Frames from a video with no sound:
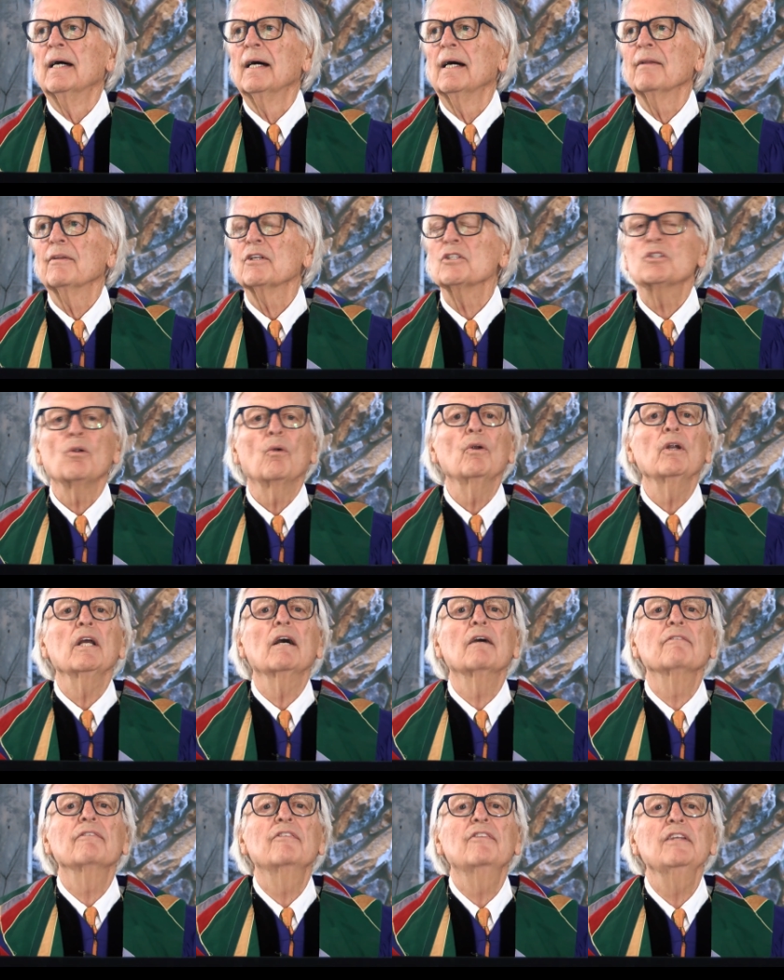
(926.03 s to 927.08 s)
the story
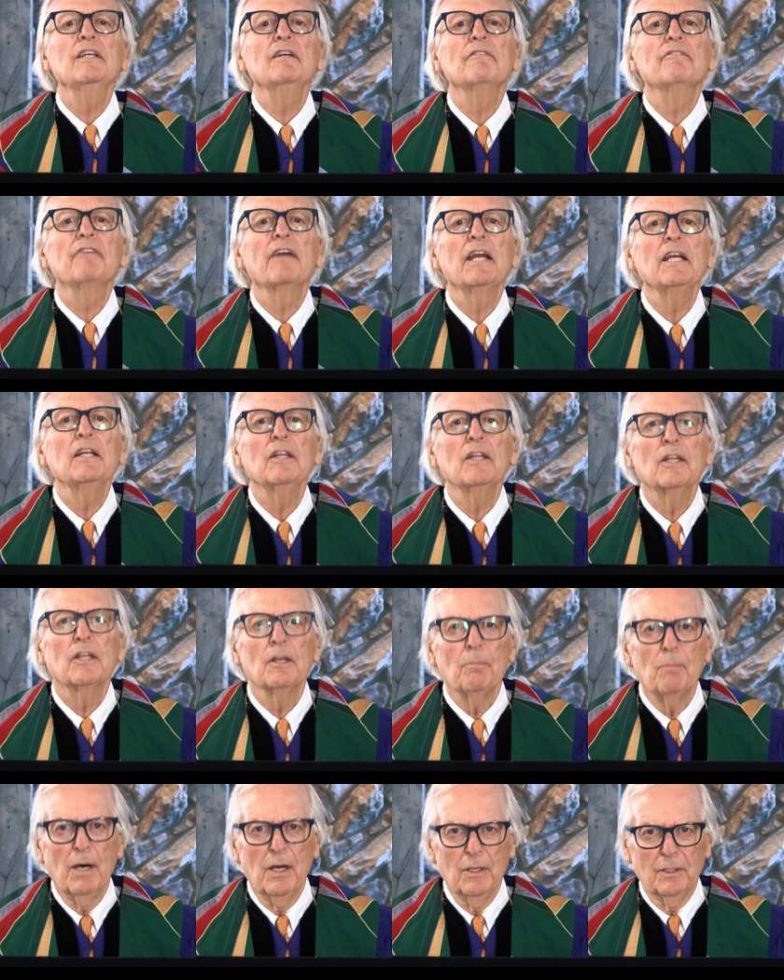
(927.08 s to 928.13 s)
of Theophane
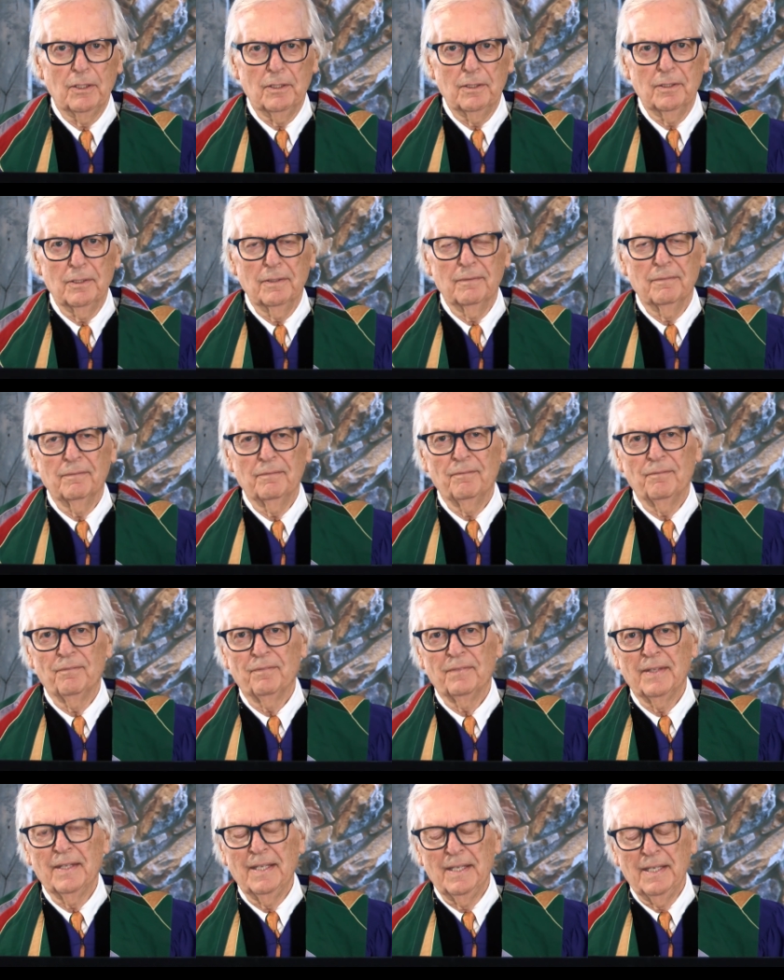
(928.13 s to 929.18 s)
the monk.
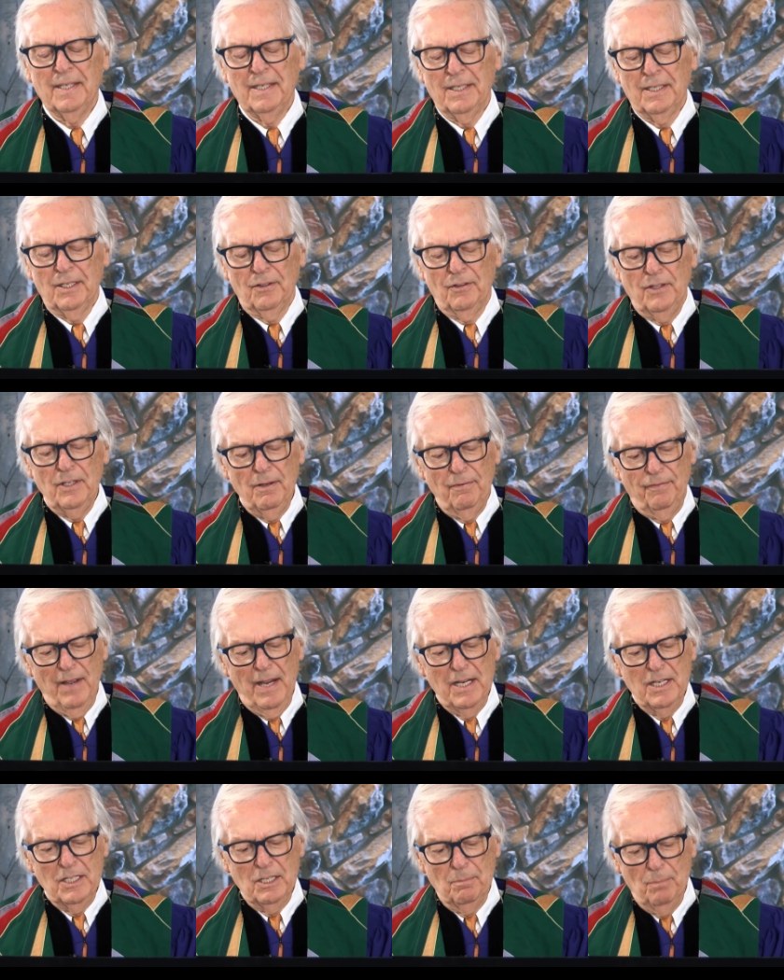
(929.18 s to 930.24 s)

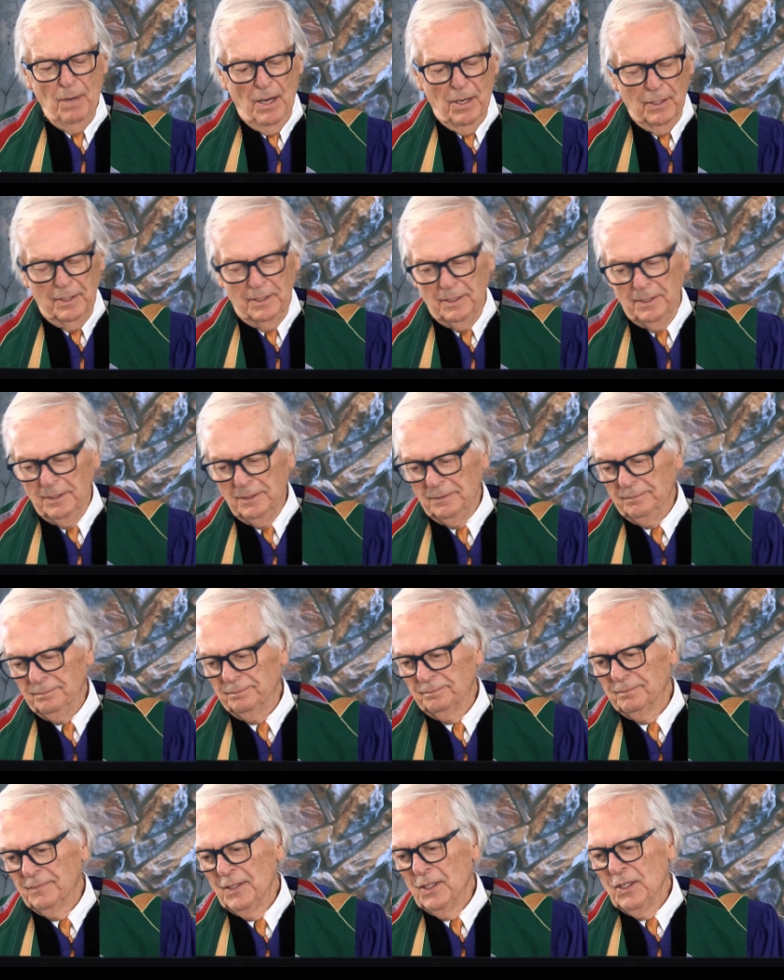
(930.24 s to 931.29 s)
Theophane the monk
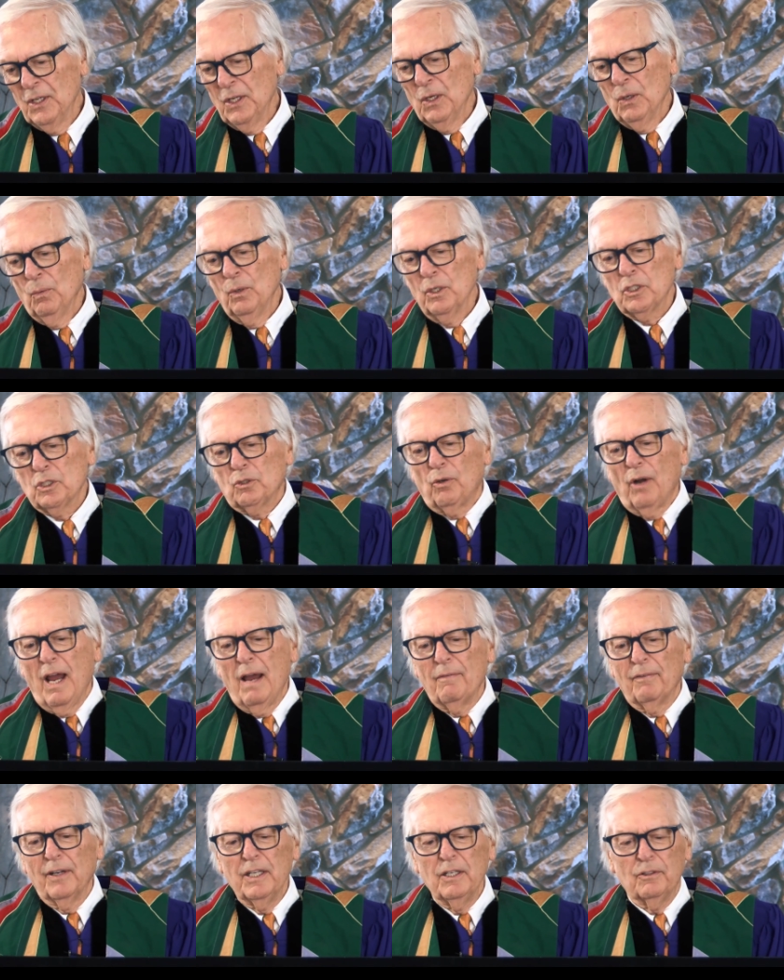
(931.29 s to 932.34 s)
was
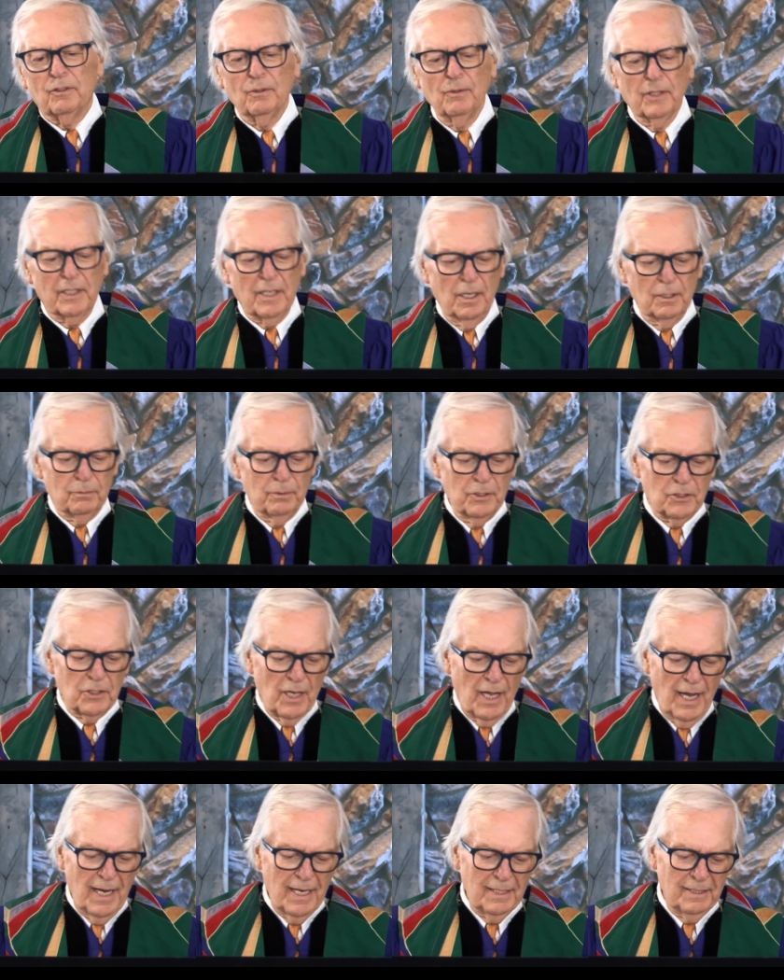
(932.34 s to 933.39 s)
traveling through the
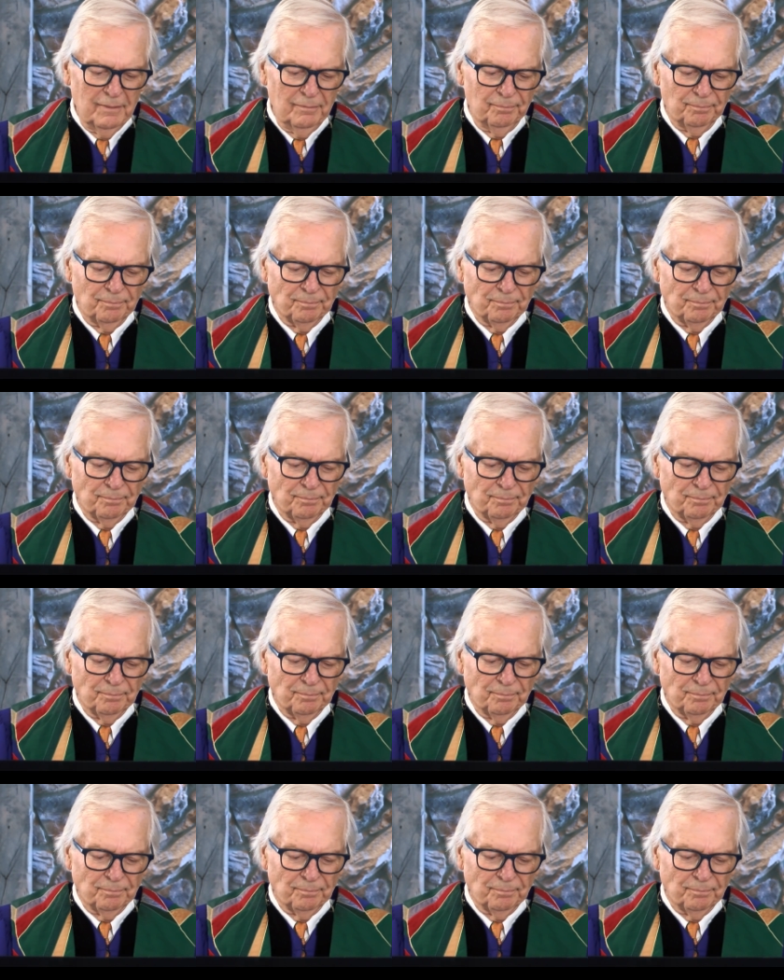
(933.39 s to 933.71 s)
countryside